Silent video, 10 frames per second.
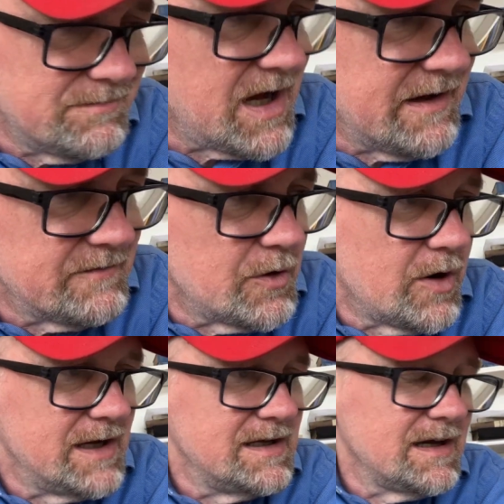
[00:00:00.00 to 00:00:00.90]
I have
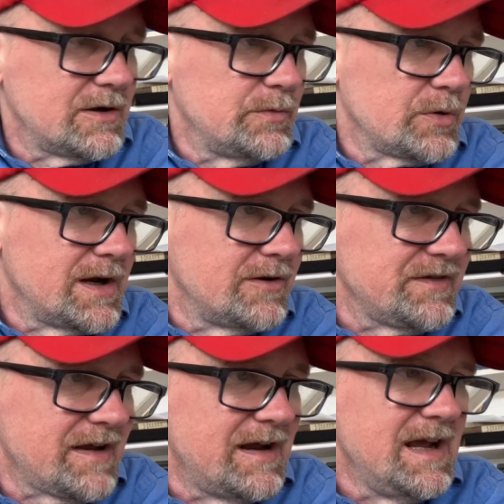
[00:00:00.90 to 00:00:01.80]
no idea how to
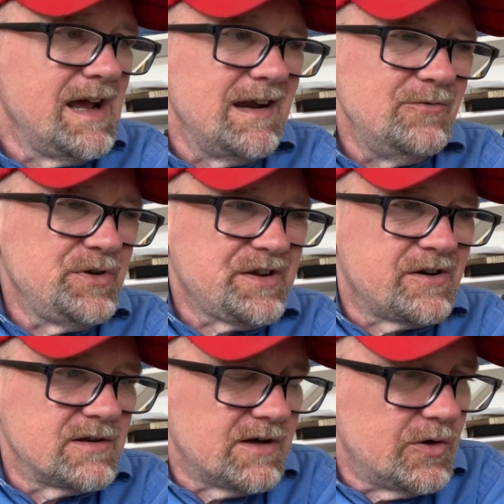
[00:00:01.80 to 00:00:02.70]
pronounce that. And it was
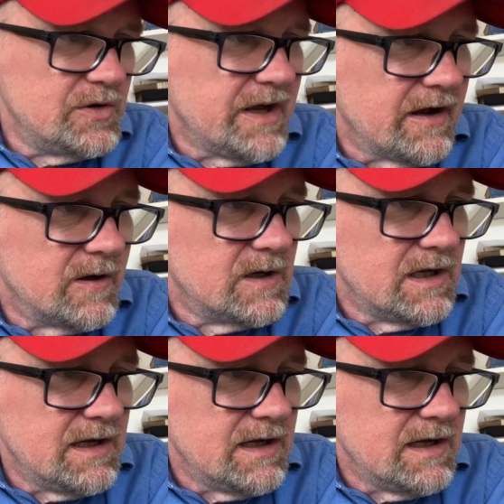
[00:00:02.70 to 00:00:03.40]
called a hotel.